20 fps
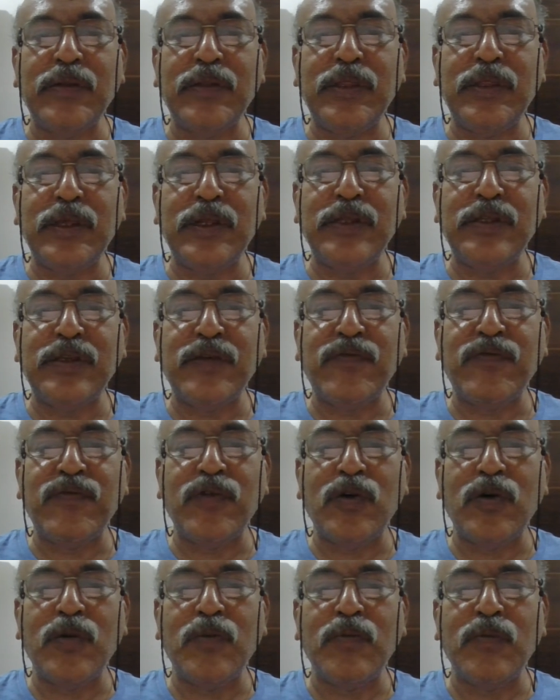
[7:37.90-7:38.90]
is a
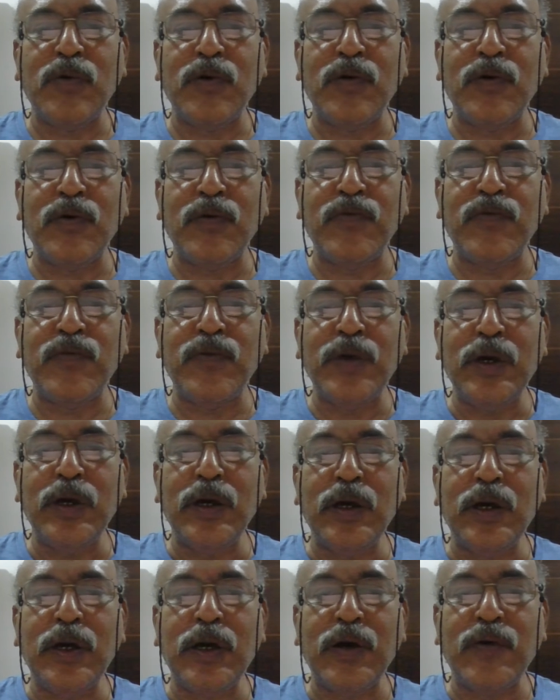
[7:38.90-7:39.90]
form of
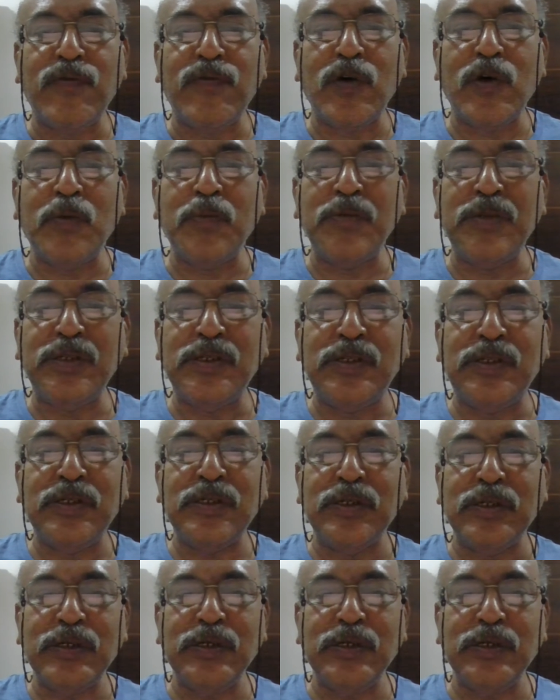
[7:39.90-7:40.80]
form two,